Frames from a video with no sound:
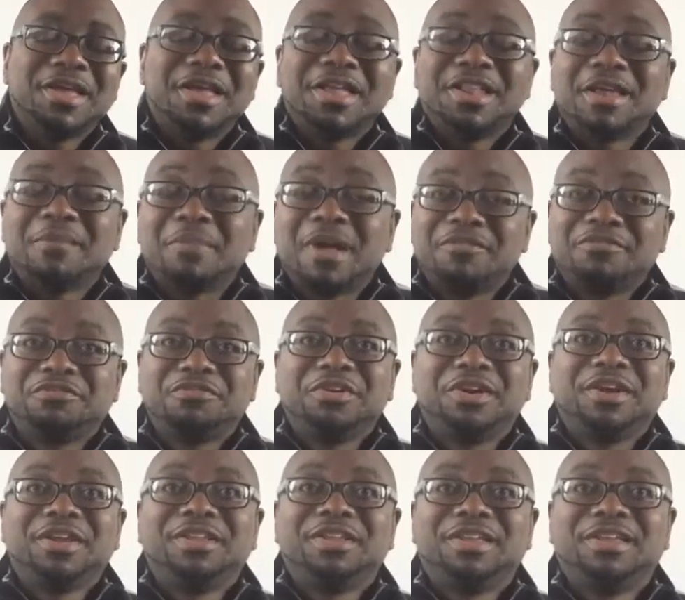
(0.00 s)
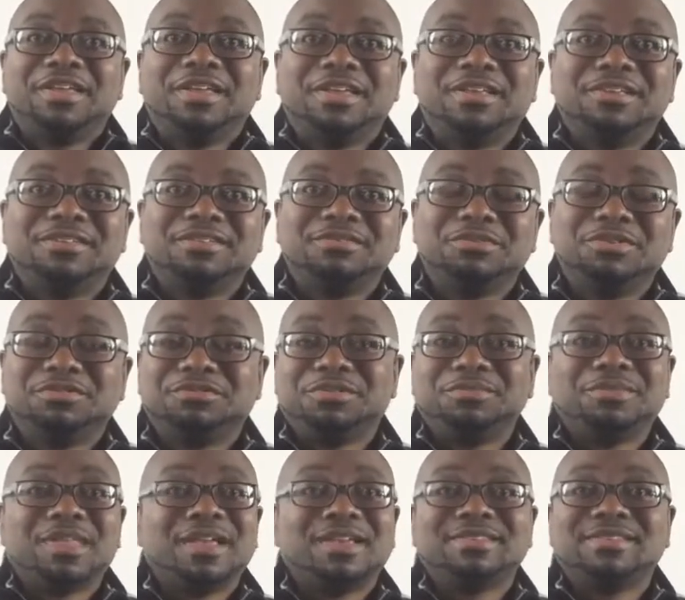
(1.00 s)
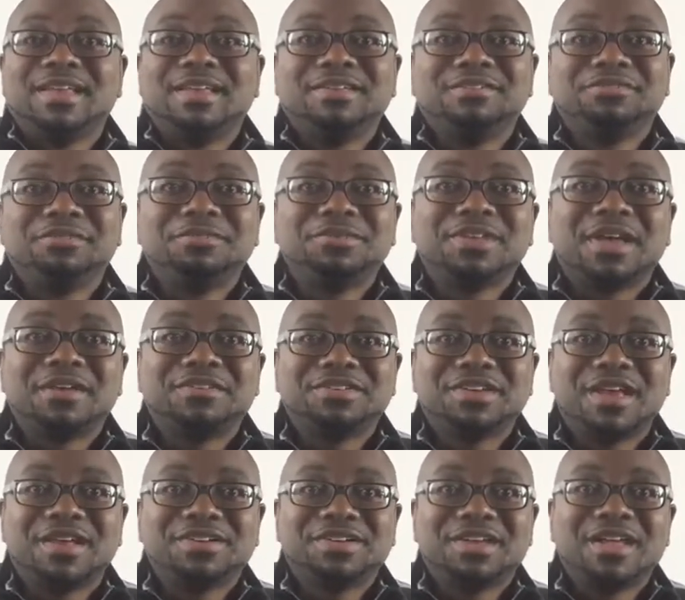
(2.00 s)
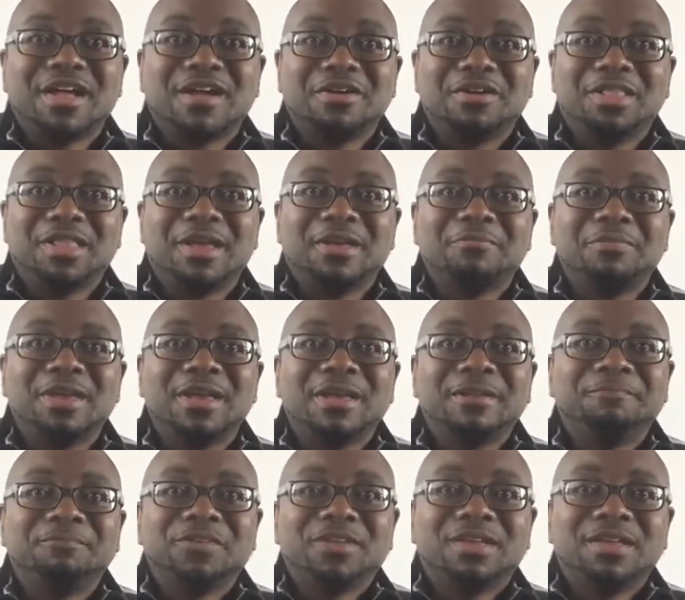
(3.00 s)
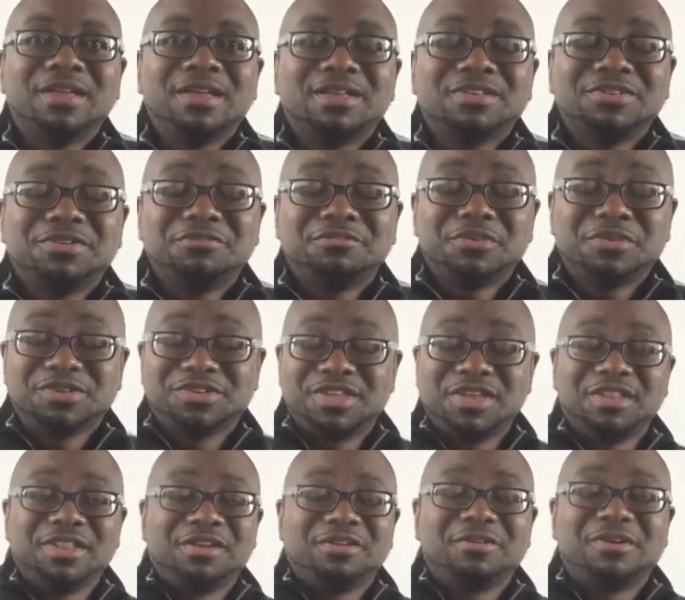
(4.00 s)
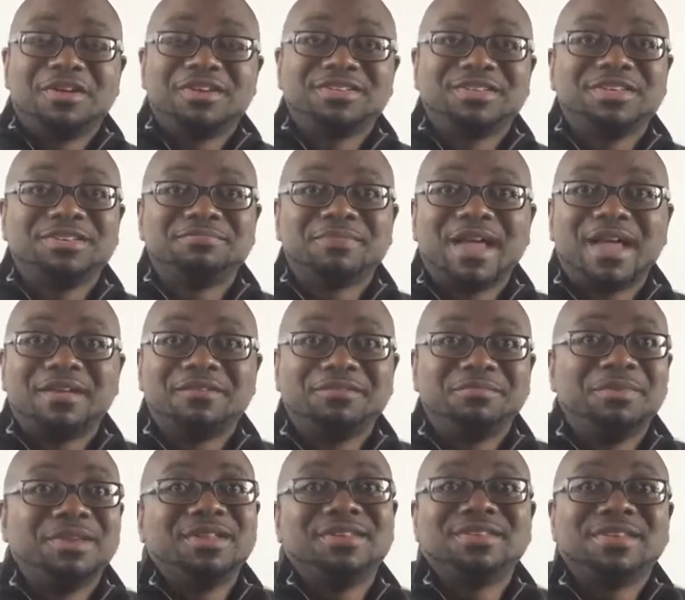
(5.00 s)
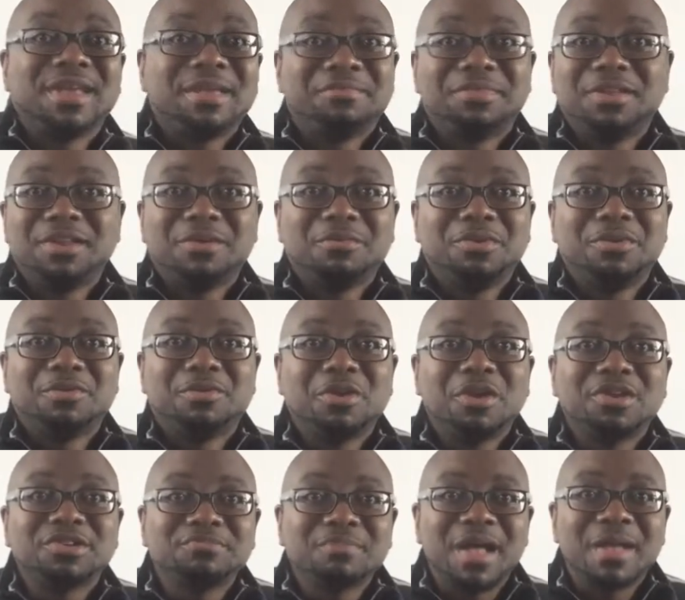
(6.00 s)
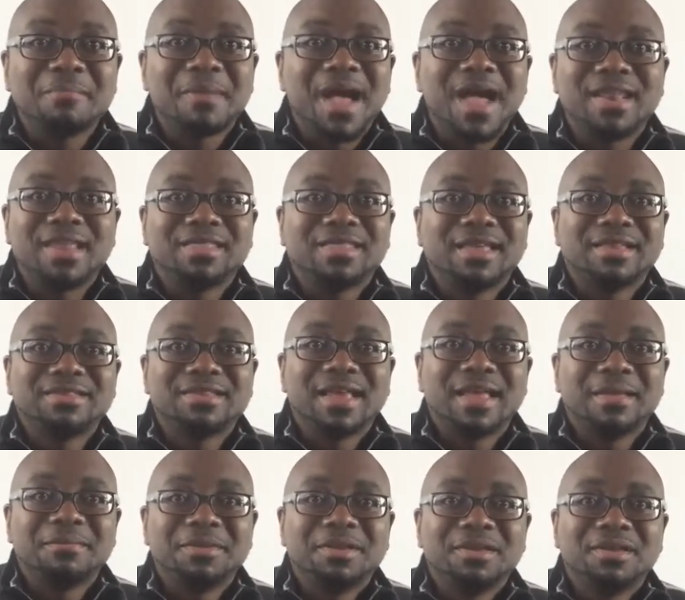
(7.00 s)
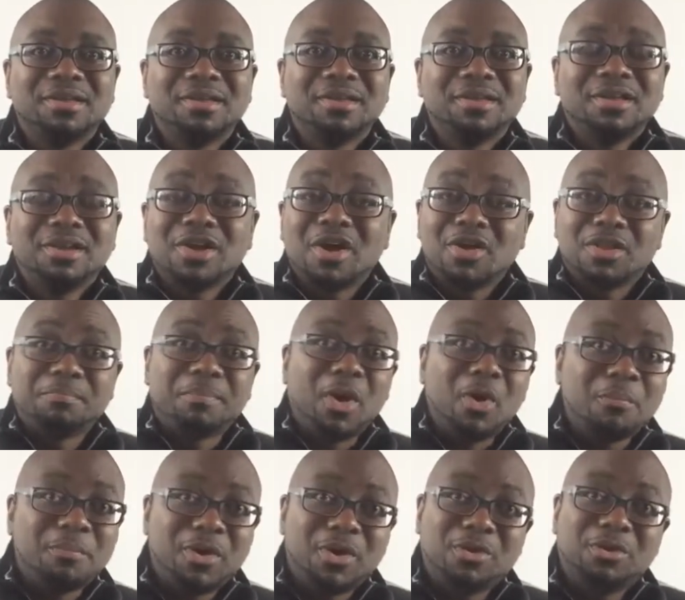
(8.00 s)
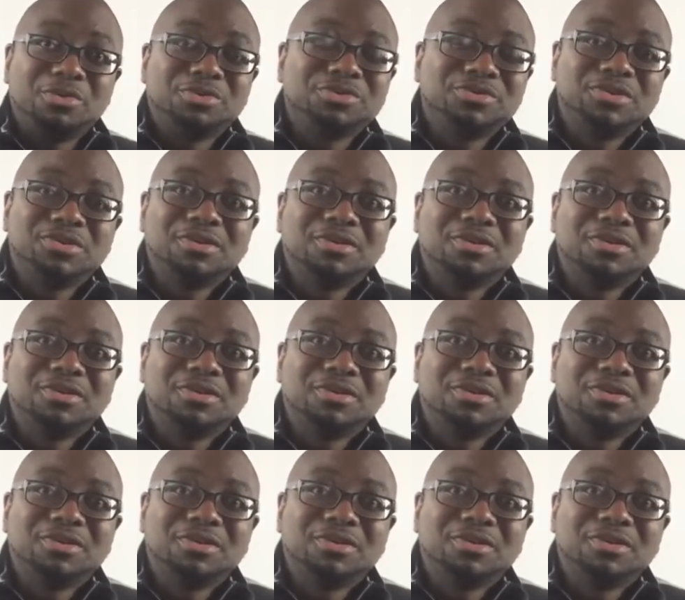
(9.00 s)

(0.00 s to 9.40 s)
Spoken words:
Now, my friend was from, like I said, he's from Southside Chicago like me. So the first thing that crossed his mind would be the same thing that would have crossed my mind at that time. Call the popos.